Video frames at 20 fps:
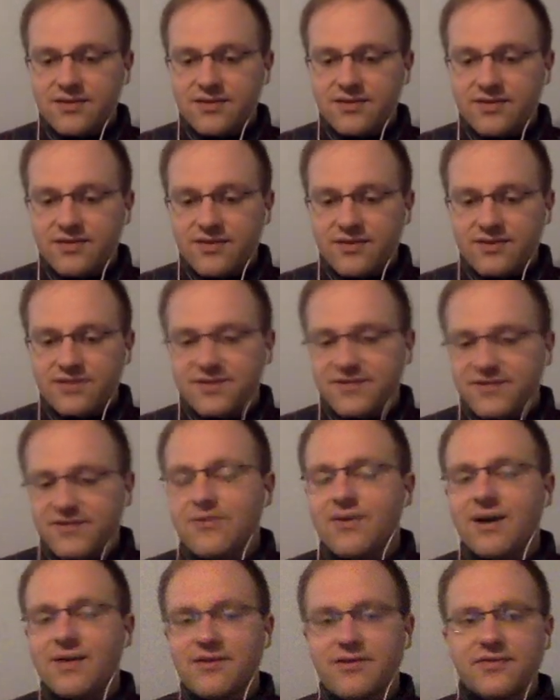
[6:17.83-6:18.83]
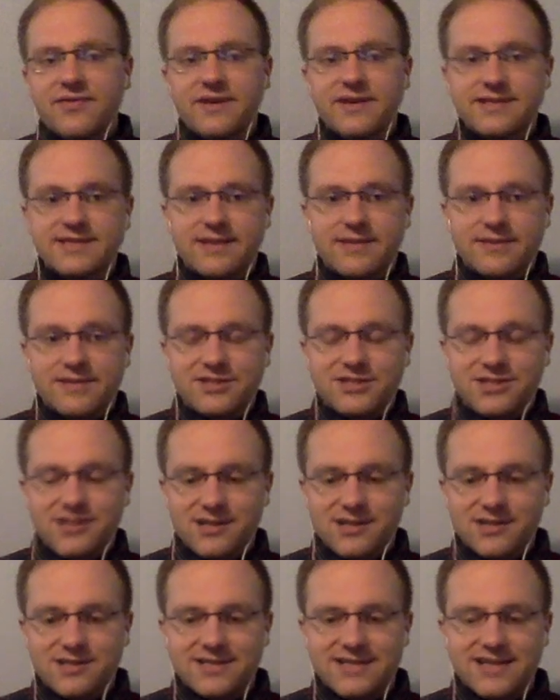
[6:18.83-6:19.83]
There's a few other things that we should
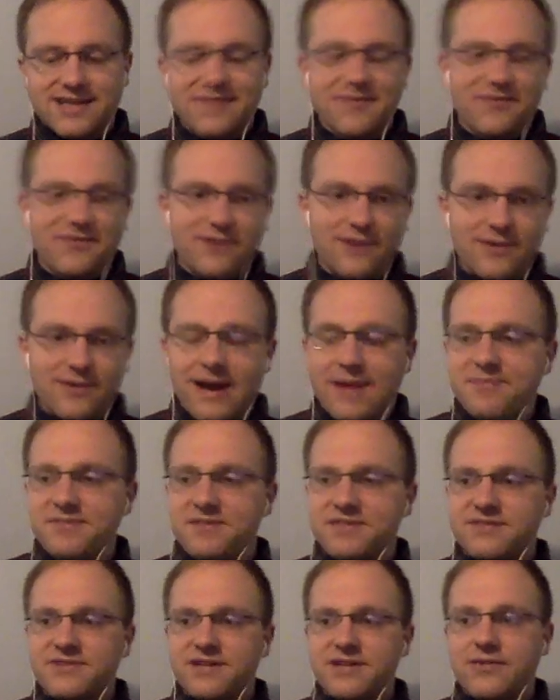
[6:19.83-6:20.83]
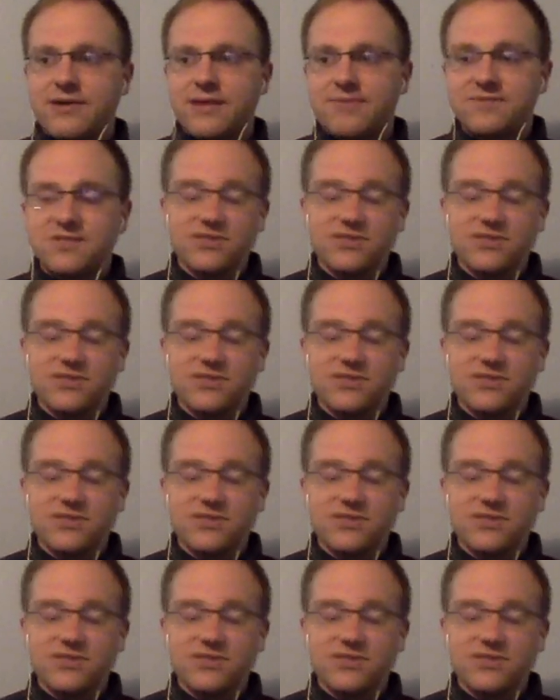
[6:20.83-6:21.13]
understand before I wrap this video up.